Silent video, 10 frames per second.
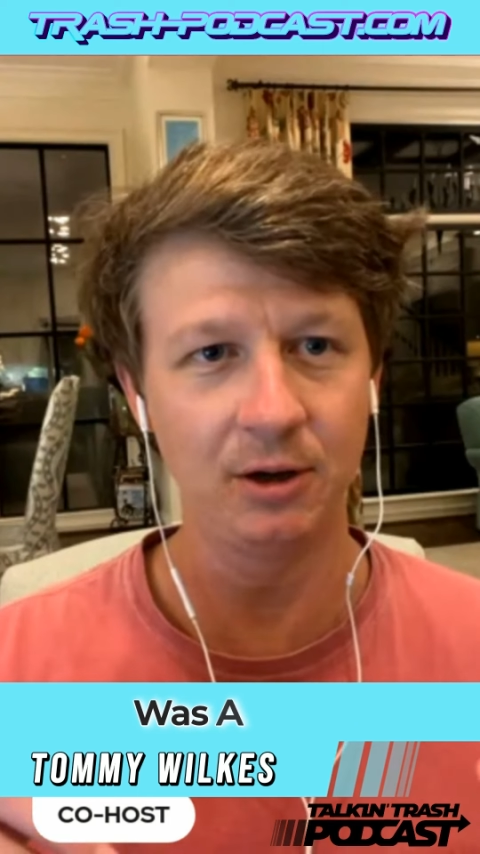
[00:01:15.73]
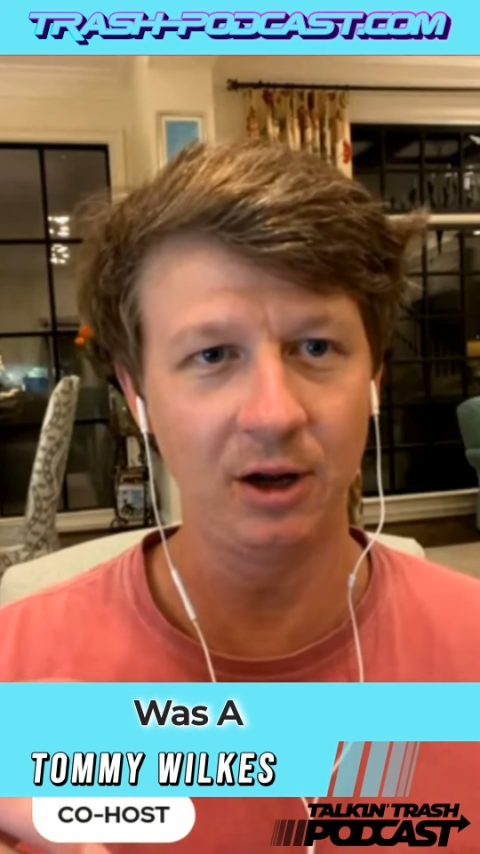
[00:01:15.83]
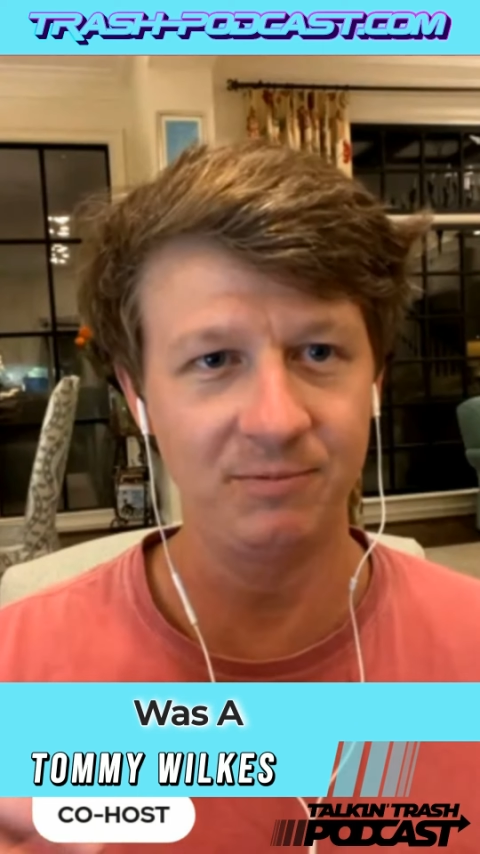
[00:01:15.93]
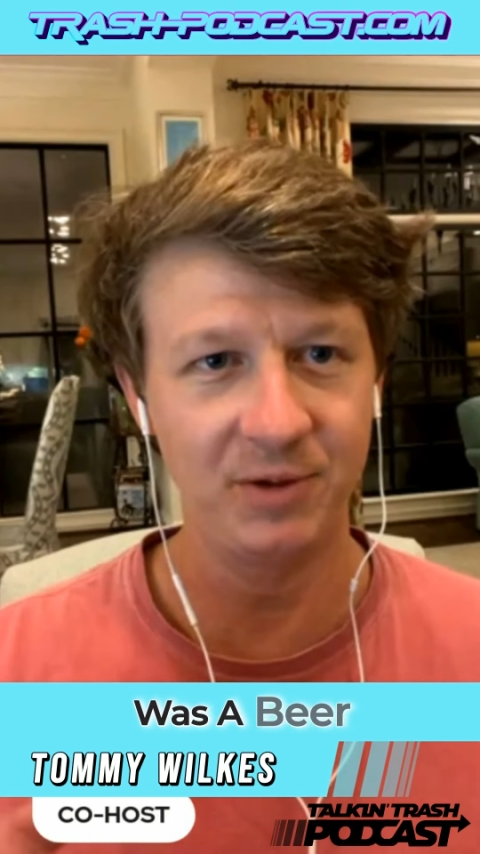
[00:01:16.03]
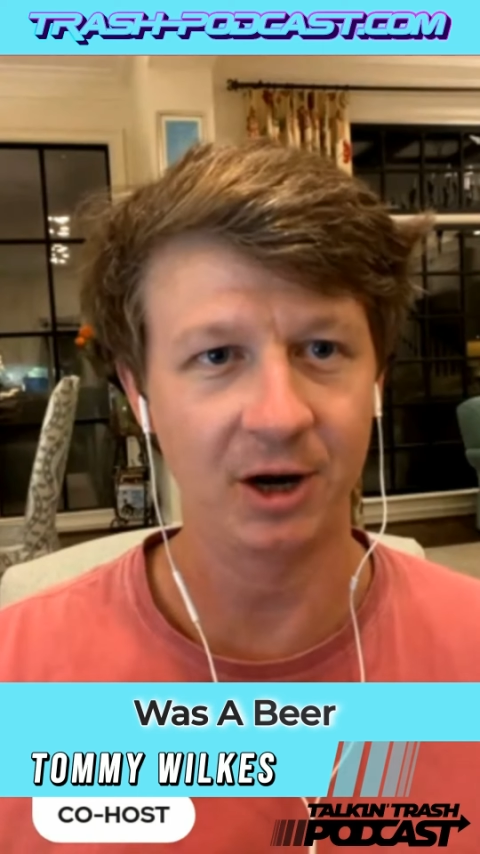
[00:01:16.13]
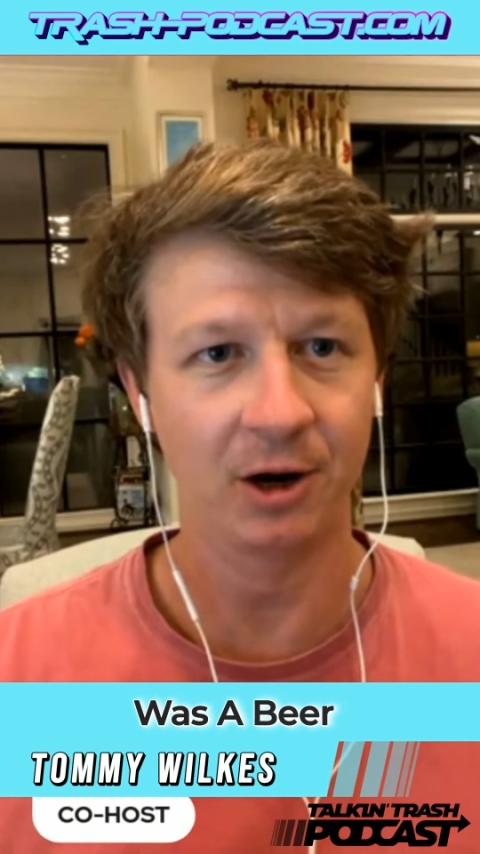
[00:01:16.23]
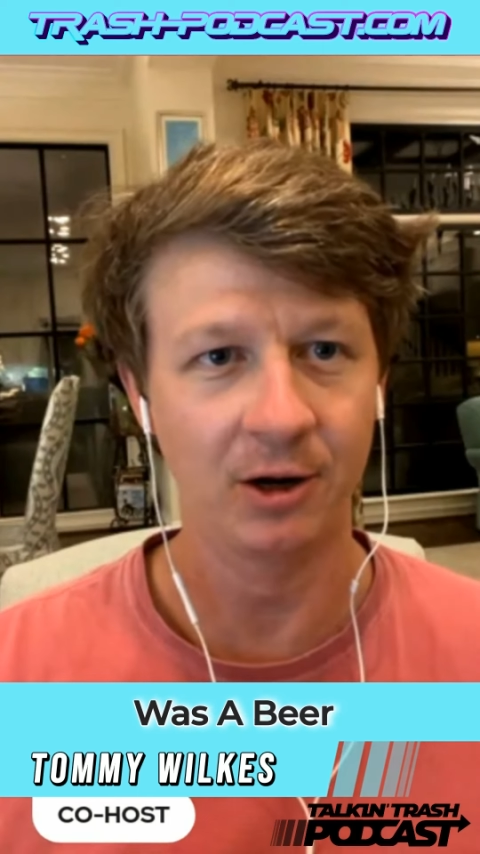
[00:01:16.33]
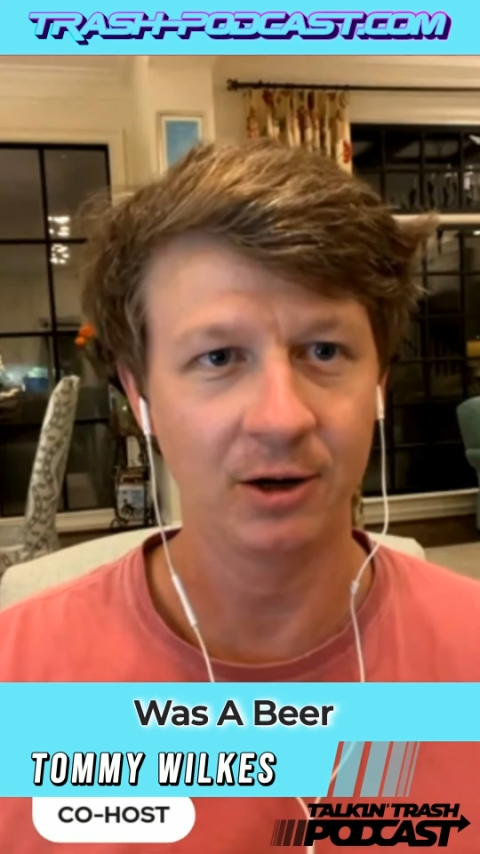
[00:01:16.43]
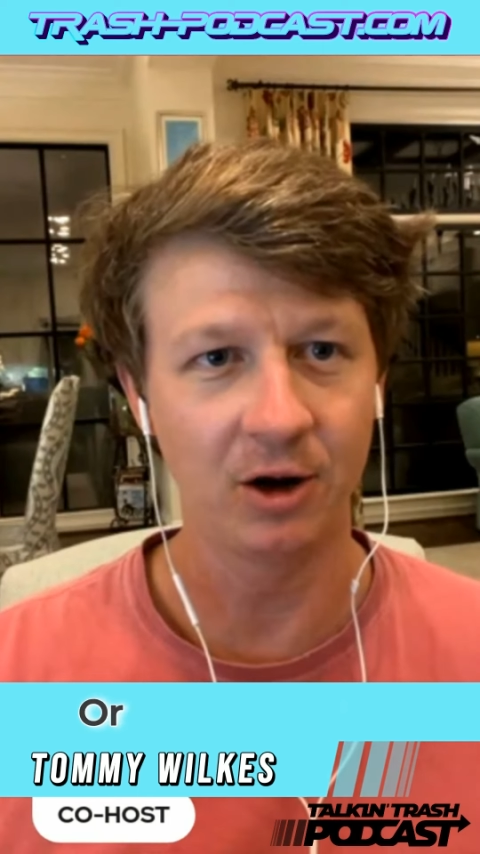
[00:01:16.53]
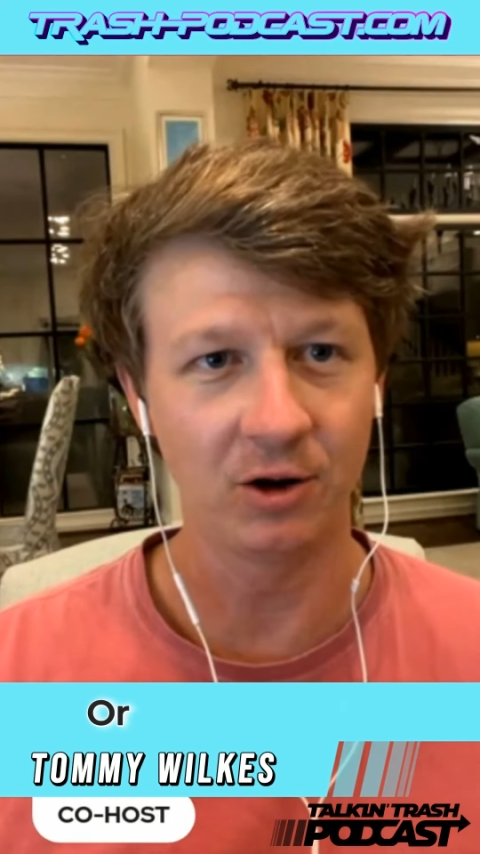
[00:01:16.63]
a
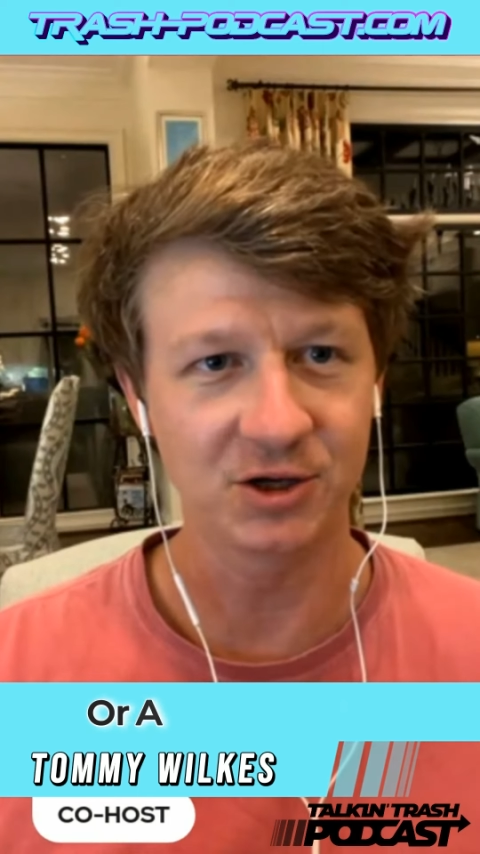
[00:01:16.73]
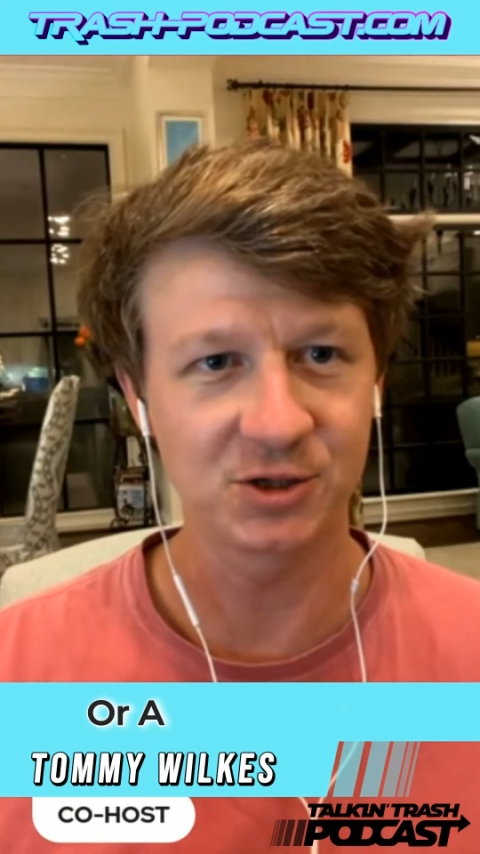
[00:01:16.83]
beer or a